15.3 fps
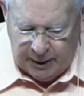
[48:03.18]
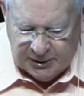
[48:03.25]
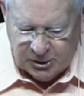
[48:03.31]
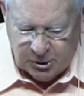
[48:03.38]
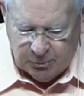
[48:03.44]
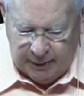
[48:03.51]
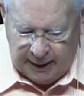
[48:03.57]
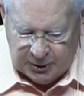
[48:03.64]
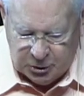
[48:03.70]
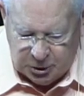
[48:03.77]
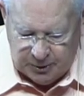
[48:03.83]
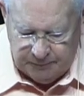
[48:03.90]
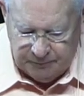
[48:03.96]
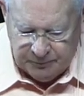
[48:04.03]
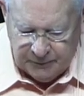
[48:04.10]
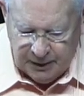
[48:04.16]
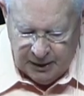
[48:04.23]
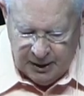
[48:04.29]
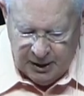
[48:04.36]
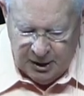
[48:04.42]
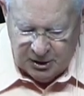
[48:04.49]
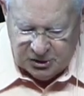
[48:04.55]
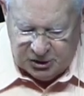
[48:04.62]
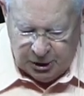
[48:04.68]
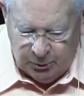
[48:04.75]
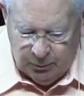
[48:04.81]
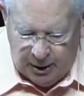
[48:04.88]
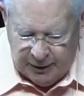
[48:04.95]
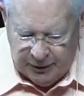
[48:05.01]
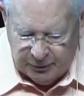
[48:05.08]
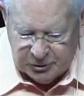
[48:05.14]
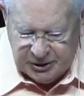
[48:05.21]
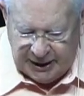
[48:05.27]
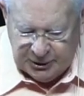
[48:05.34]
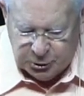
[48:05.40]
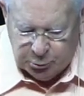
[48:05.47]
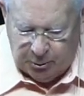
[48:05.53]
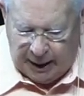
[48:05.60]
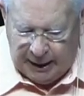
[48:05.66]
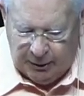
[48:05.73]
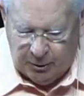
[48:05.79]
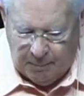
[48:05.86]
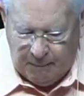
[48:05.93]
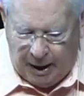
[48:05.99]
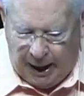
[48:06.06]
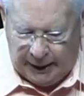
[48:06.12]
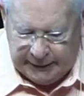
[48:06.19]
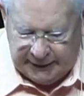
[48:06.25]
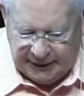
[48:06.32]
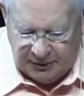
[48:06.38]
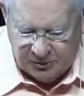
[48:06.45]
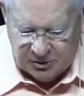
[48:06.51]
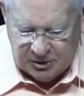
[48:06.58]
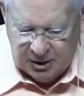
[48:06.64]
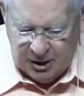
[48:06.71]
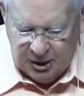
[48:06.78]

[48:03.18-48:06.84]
resurrection. Still others had trial mockings,